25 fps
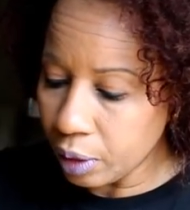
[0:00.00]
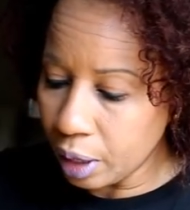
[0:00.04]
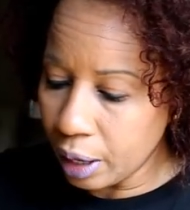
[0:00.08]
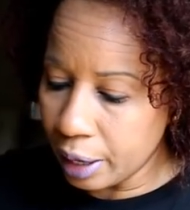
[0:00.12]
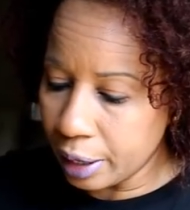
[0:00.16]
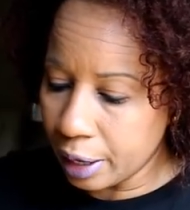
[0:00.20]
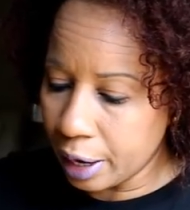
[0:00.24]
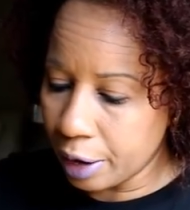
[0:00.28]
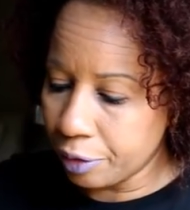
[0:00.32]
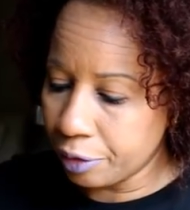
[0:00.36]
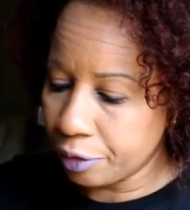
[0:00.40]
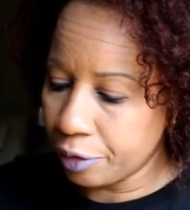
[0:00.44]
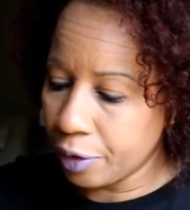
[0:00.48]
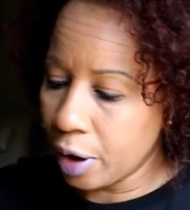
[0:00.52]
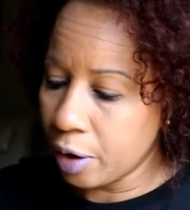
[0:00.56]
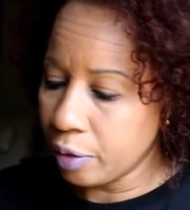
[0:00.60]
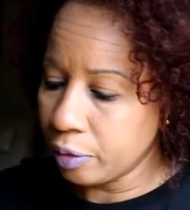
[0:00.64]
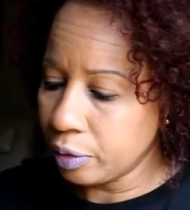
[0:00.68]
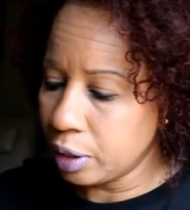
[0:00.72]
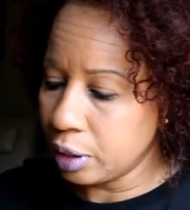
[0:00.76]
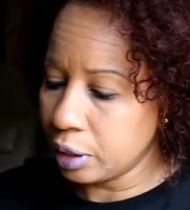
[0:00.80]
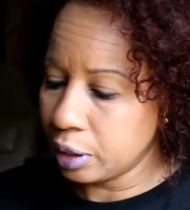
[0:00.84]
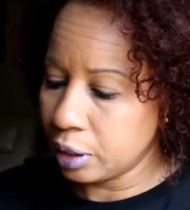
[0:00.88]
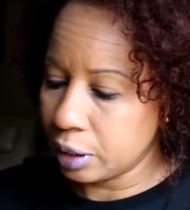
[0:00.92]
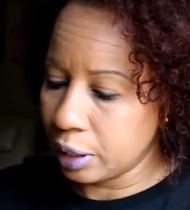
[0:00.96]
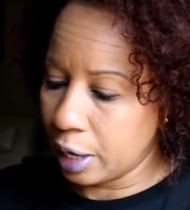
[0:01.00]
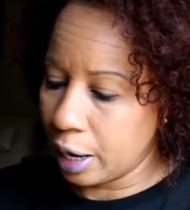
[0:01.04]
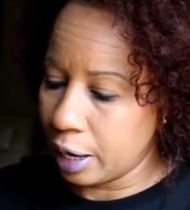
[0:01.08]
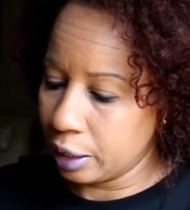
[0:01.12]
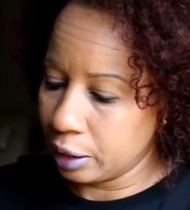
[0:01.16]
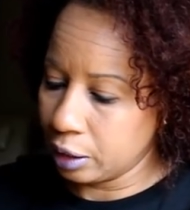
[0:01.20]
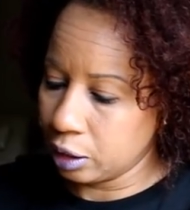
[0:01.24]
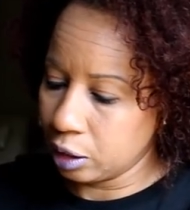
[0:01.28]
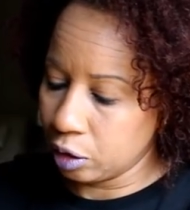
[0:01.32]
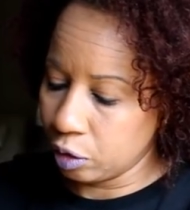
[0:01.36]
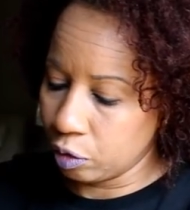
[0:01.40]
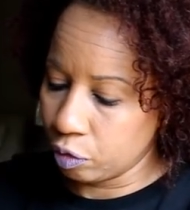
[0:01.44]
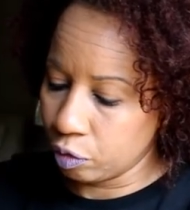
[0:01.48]
And I found this
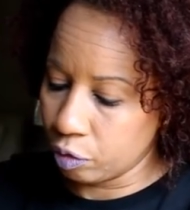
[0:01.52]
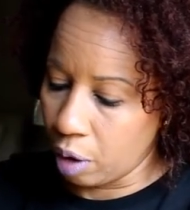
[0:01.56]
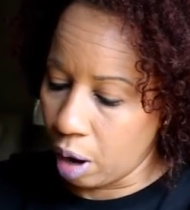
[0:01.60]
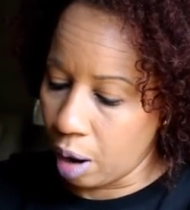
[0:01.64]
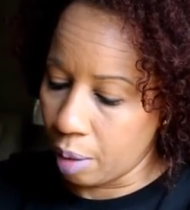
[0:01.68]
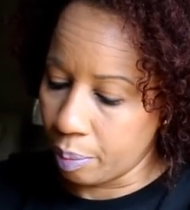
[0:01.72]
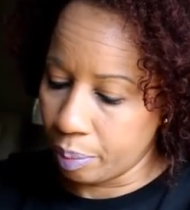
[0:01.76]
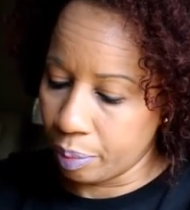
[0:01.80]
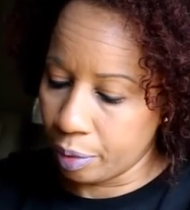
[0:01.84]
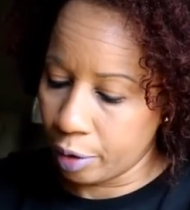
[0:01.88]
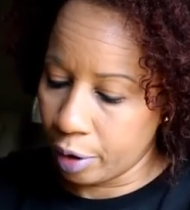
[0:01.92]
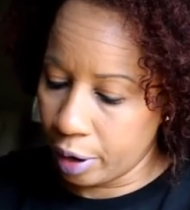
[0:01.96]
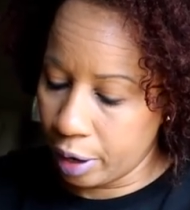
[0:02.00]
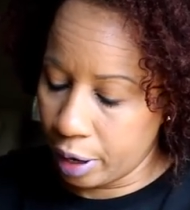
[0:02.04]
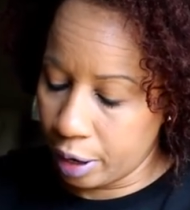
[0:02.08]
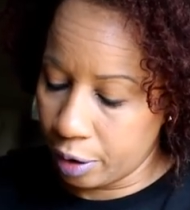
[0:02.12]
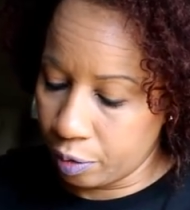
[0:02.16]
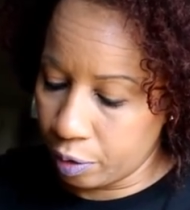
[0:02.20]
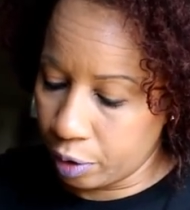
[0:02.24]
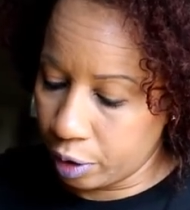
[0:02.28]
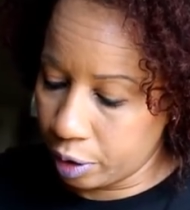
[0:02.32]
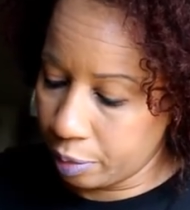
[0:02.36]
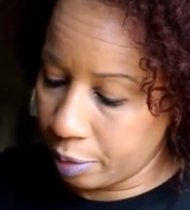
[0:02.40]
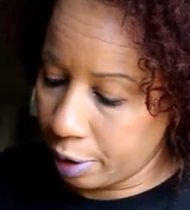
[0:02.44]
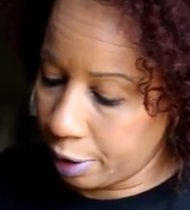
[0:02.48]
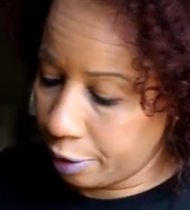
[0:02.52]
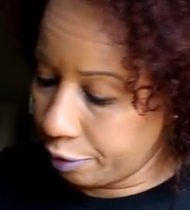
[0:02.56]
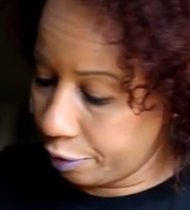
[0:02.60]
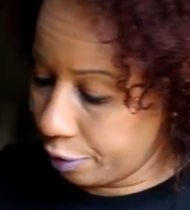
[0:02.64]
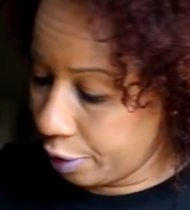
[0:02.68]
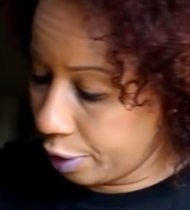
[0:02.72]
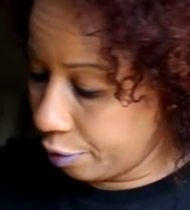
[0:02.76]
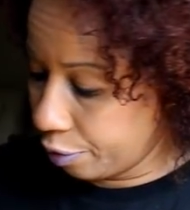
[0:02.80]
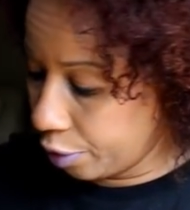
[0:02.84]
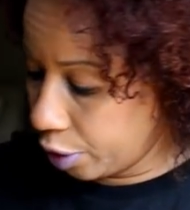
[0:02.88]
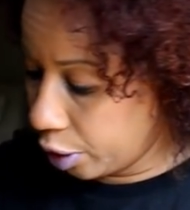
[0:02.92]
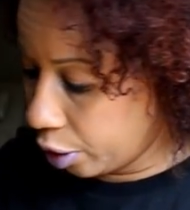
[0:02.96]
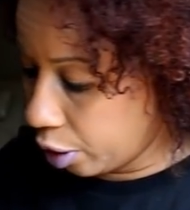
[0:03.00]
nice little romper in one of my
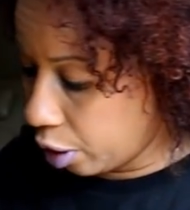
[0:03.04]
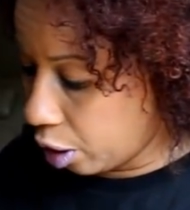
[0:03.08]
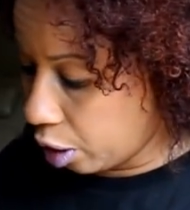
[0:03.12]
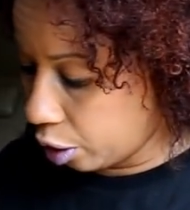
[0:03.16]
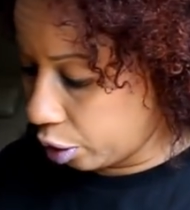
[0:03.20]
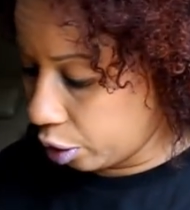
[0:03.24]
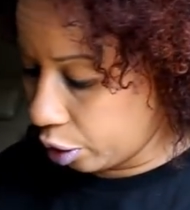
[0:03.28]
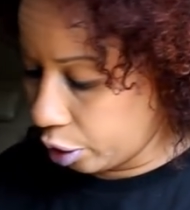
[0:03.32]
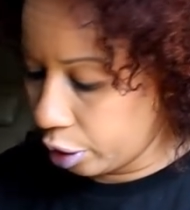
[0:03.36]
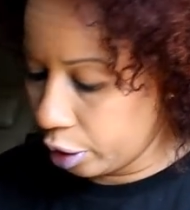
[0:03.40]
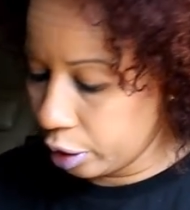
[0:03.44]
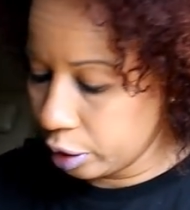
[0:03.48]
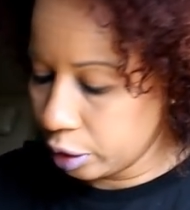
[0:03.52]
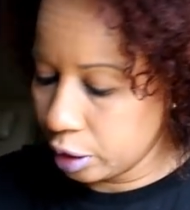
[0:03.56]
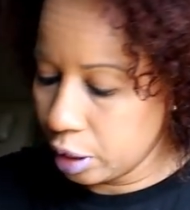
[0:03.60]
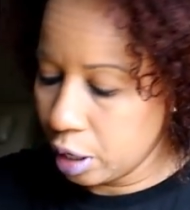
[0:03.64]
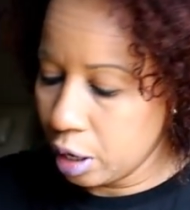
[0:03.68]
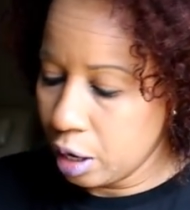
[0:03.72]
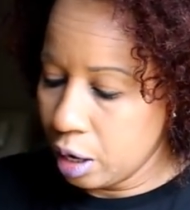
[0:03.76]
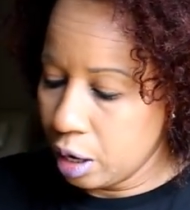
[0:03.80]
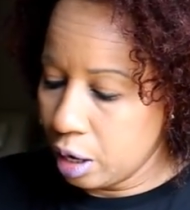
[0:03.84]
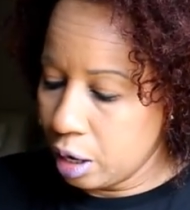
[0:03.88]
favorite colors.